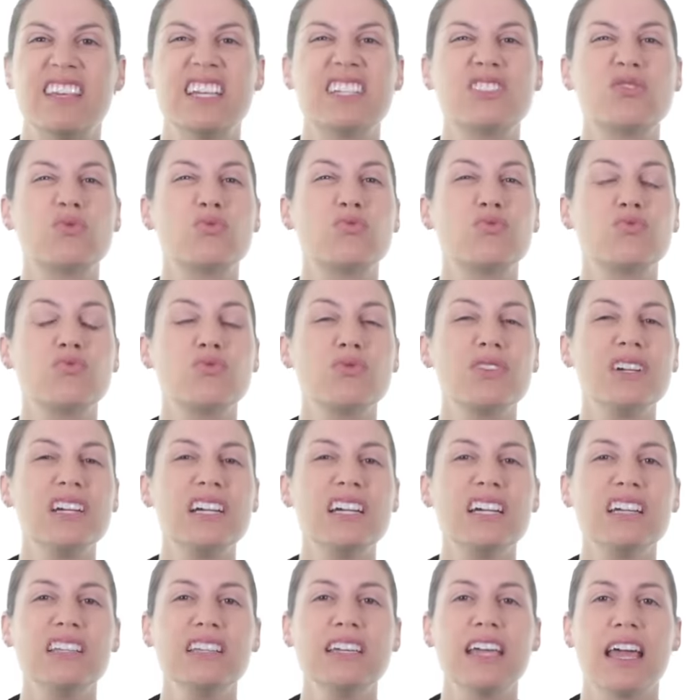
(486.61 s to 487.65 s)
this
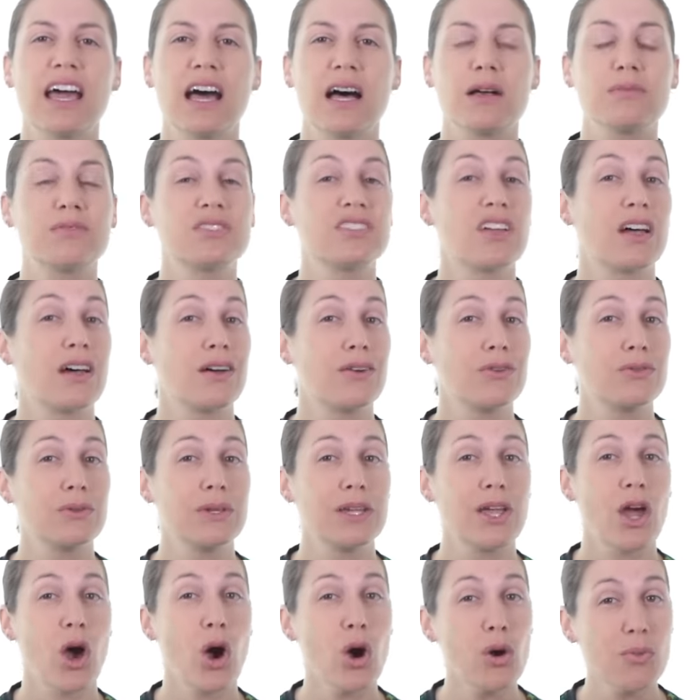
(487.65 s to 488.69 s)
really helps not
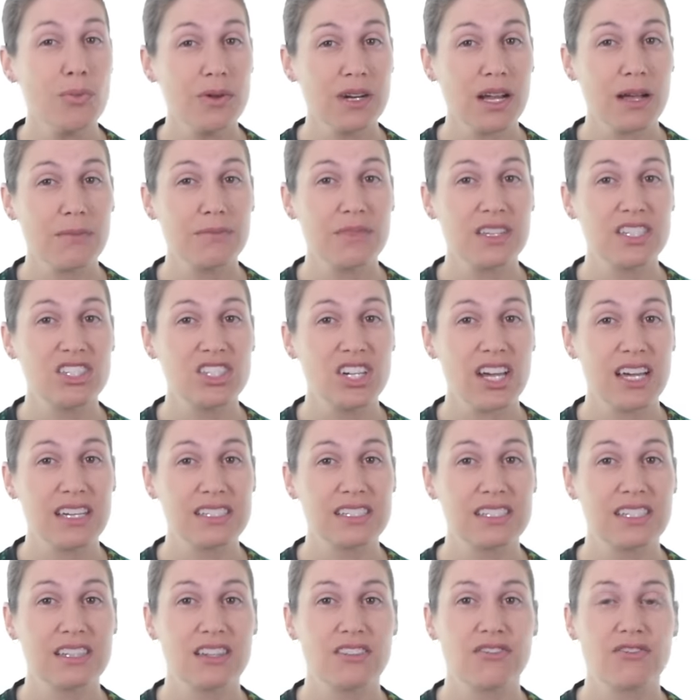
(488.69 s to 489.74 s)
only open up the
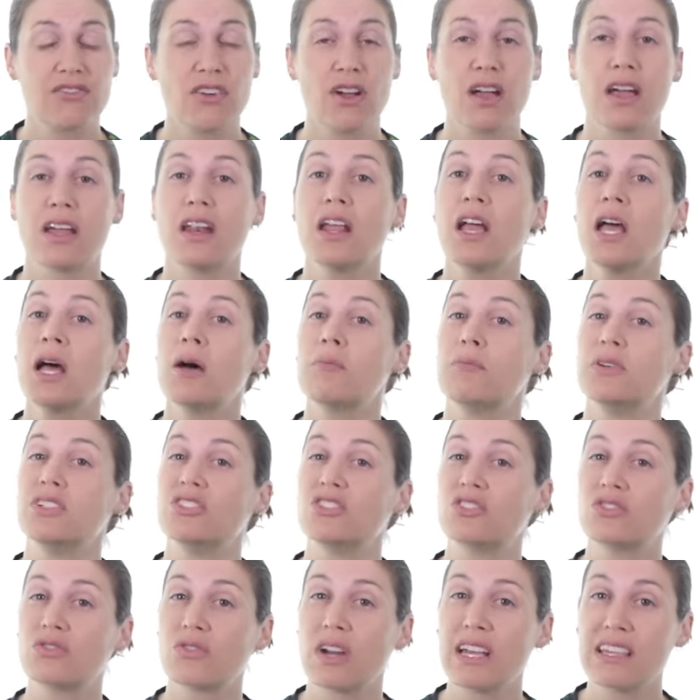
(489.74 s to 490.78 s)
chest in the front, but
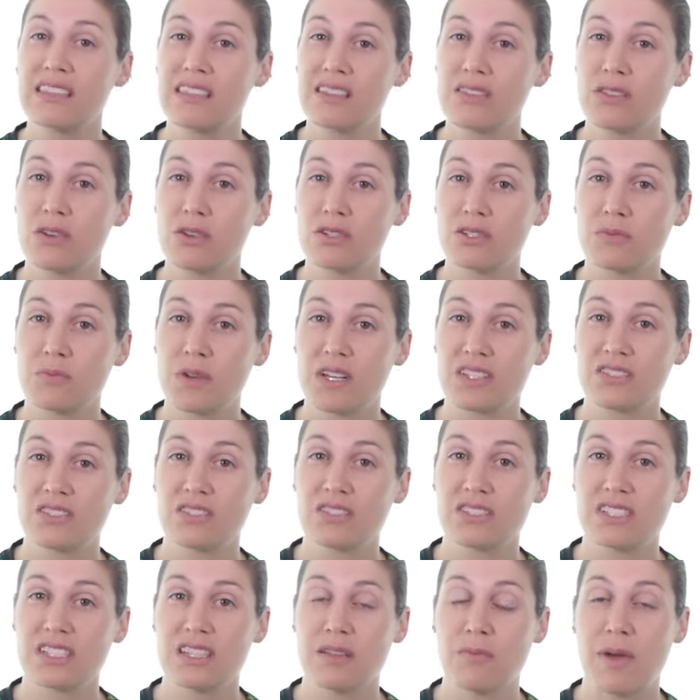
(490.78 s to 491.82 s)
strengthen those
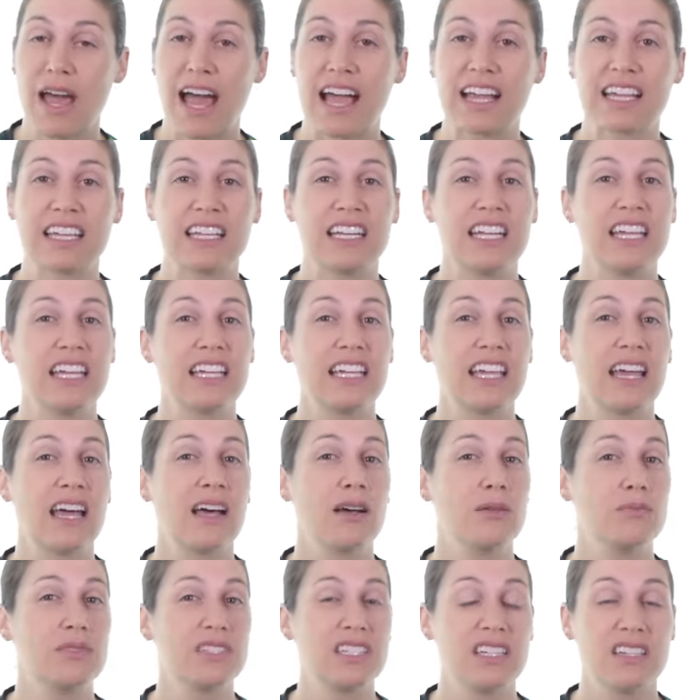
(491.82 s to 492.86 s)
muscles in the back, and it
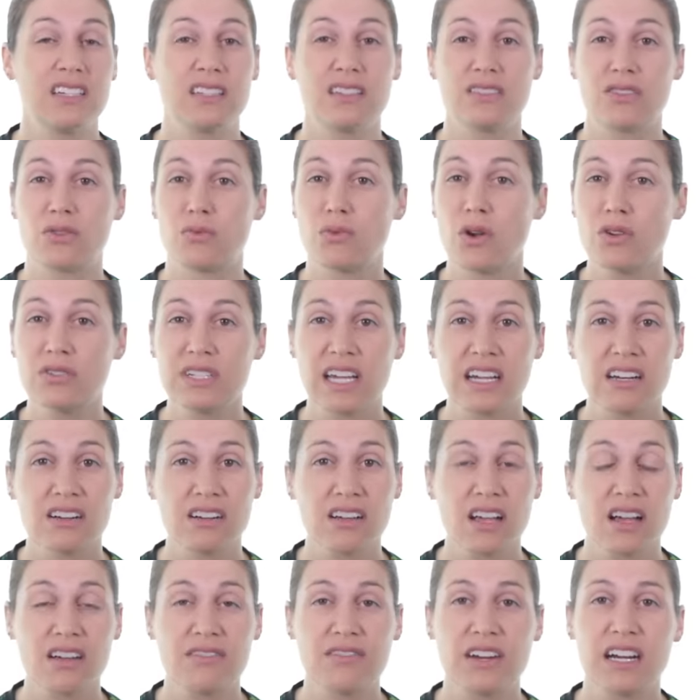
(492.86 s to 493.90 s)
helps get the rotator
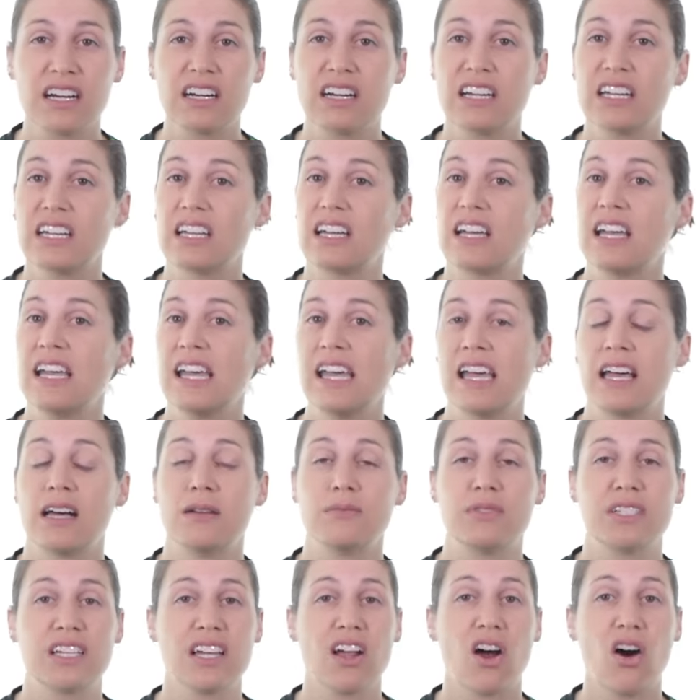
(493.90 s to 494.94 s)
cuff area,
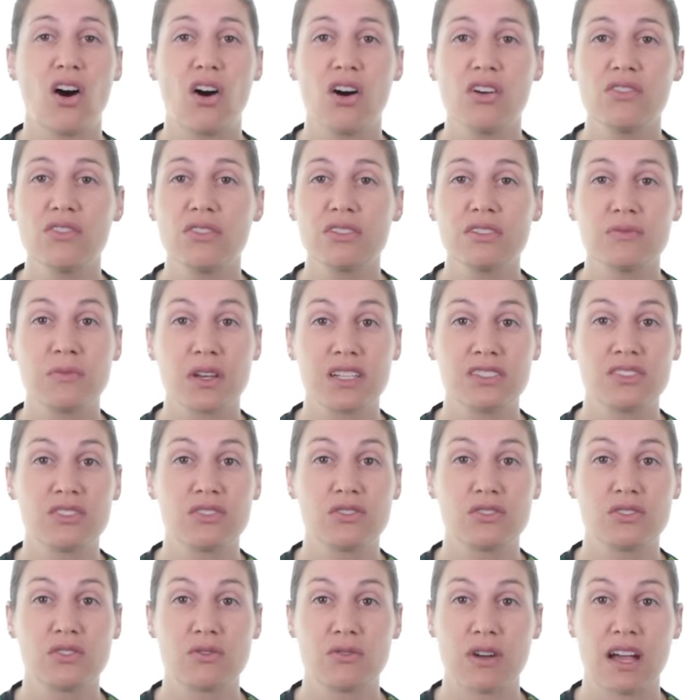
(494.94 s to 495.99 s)
helps get all those
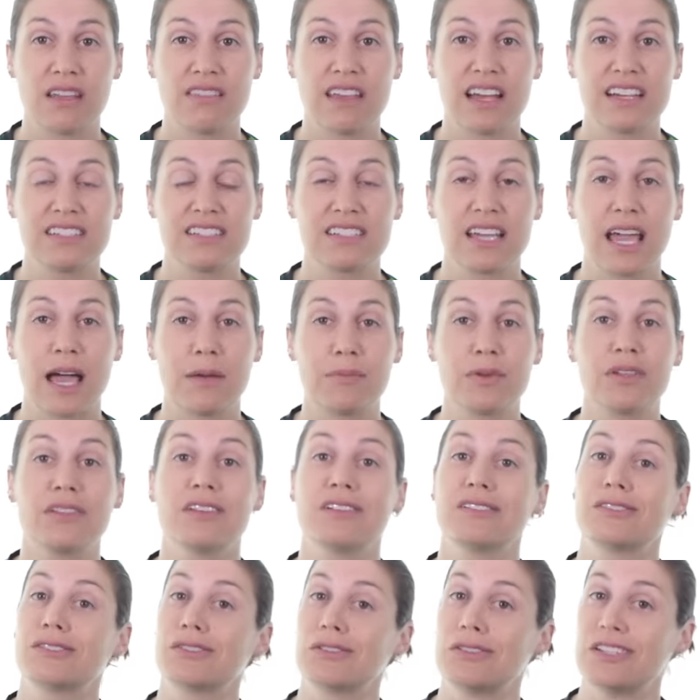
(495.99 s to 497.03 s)
muscles around that scapula.
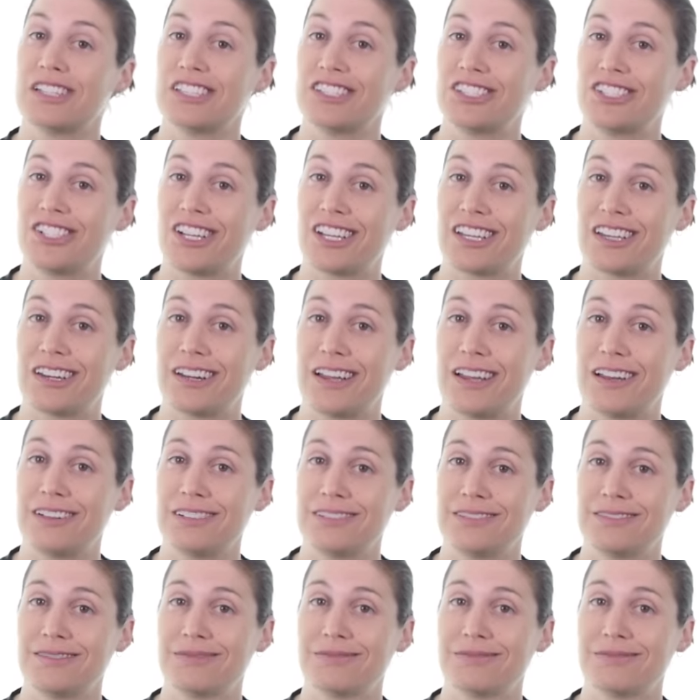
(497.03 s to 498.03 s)
So let's check it out.